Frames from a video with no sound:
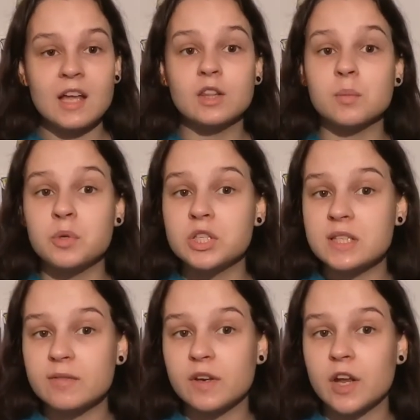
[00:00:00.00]
The
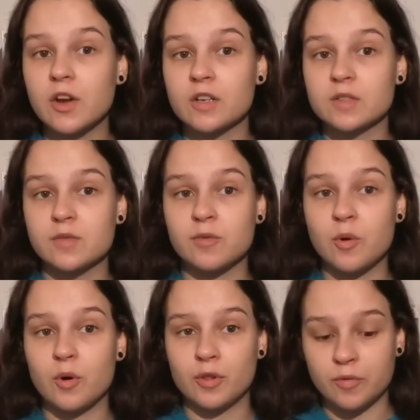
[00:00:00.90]
music videos
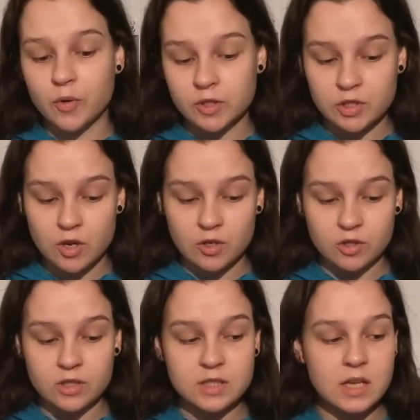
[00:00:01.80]
for the four
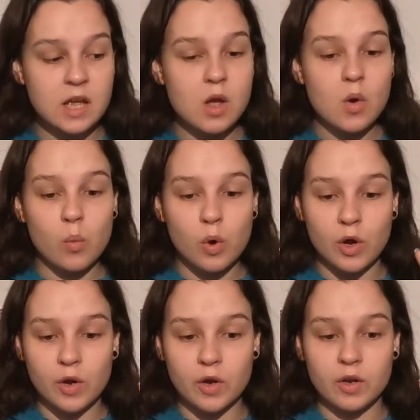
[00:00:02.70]
songs
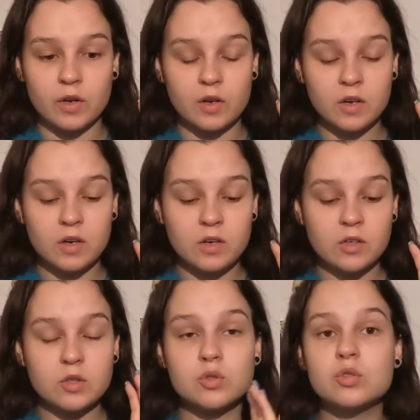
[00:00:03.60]
were
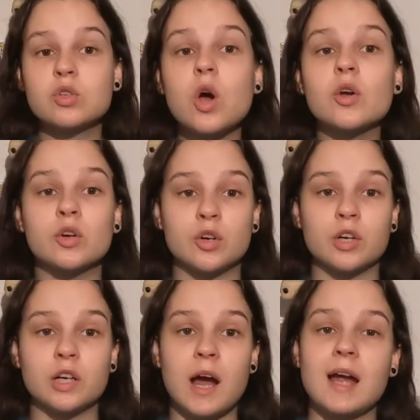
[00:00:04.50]
so
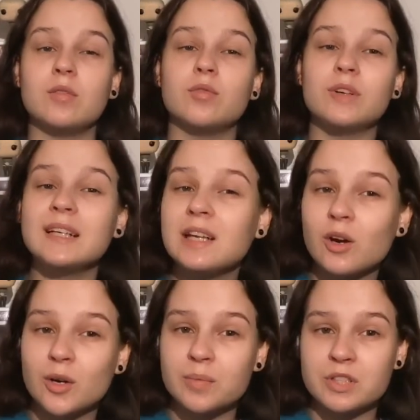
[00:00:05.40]
good. I really
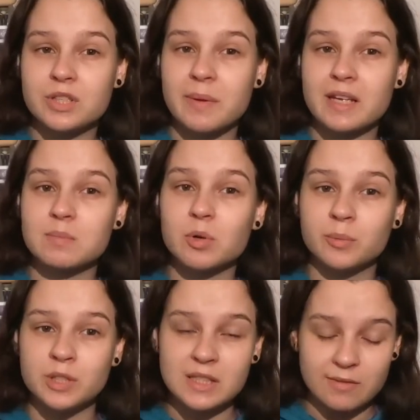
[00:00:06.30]
hope that she makes more
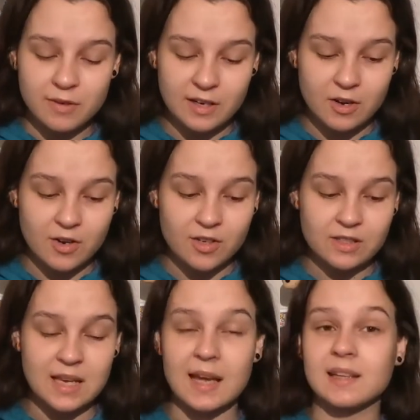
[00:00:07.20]
music
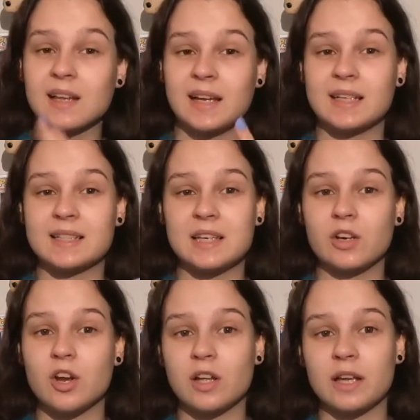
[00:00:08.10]
videos, and like I
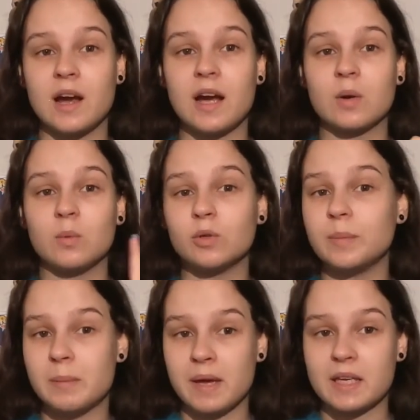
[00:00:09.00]
said earlier, I will
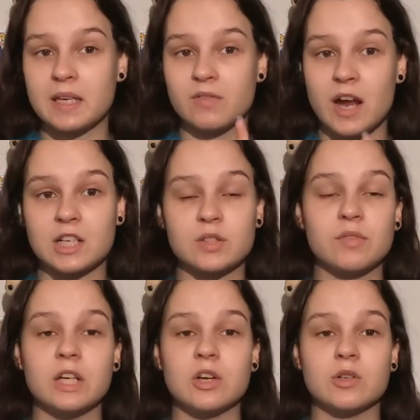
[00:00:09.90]
be making reaction
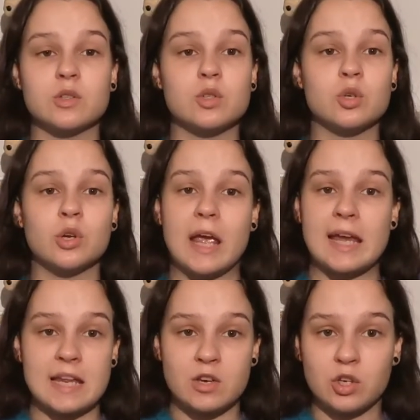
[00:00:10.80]
videos to
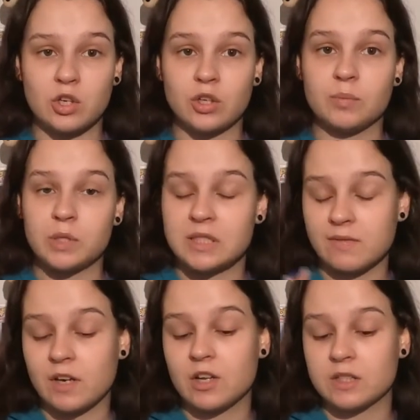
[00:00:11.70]
any new
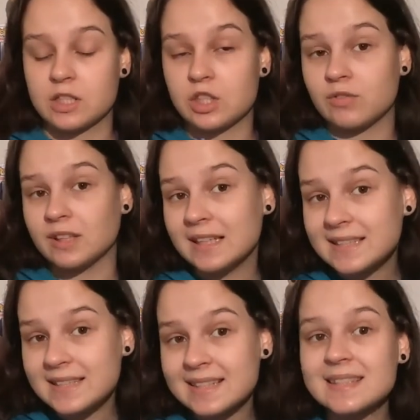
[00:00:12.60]
music videos that she
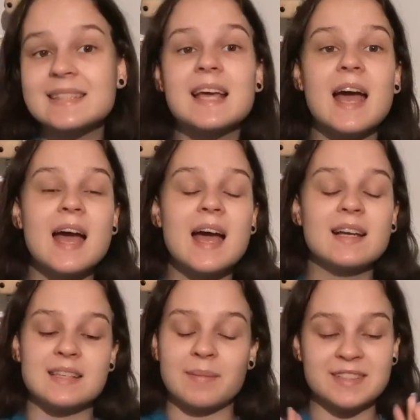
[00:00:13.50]
releases,
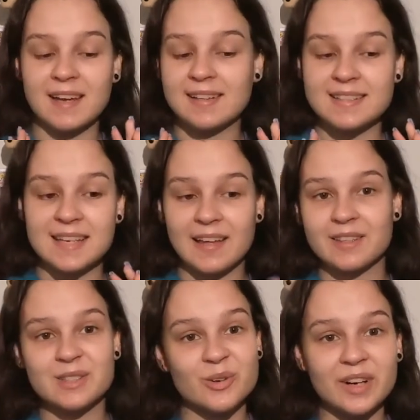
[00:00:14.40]
because I'm excited to see how
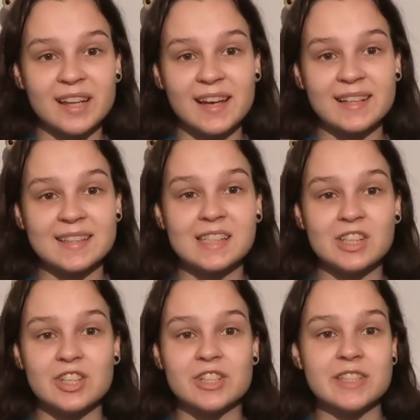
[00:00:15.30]
the storyline
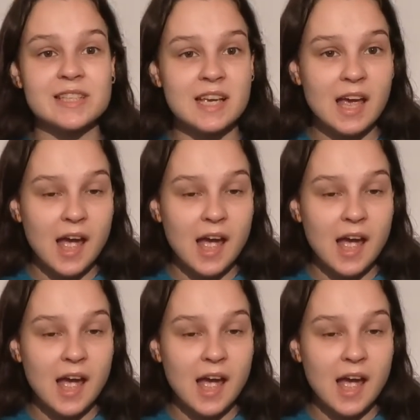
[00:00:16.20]
continues.